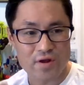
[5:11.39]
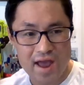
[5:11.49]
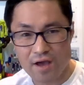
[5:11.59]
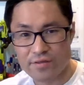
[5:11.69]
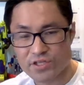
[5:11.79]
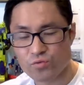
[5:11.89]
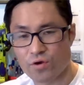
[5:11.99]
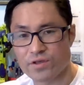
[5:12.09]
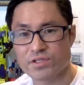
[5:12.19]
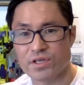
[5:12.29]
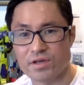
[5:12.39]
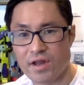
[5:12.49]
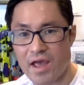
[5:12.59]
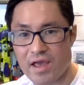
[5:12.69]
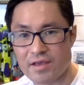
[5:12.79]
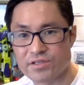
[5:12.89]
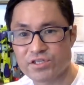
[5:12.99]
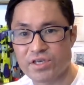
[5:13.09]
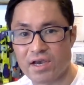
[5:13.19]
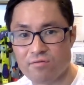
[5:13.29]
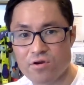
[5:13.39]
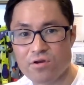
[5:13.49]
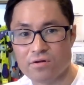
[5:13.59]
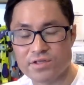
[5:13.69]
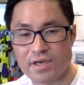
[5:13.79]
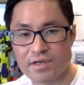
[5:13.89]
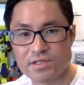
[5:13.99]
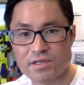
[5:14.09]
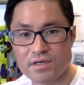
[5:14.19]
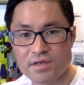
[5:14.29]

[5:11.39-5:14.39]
how this works in a CRO context.